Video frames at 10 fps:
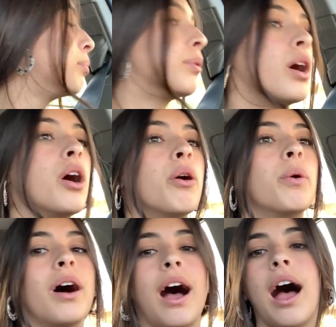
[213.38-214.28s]

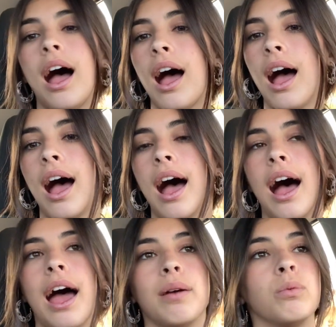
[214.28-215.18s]
bro,
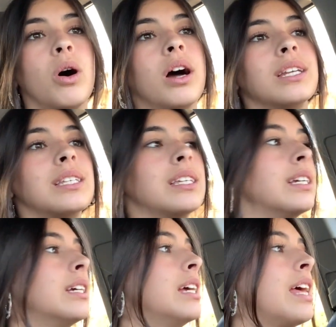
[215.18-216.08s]
I want
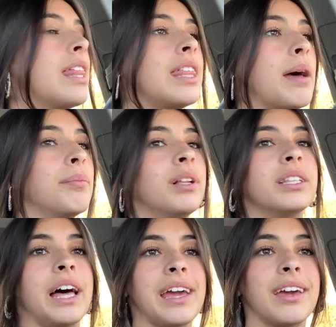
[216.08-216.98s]

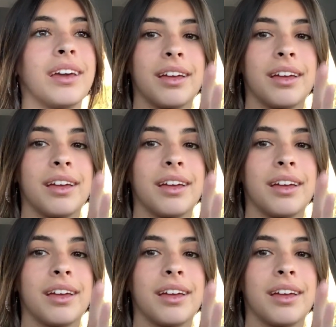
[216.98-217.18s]
them like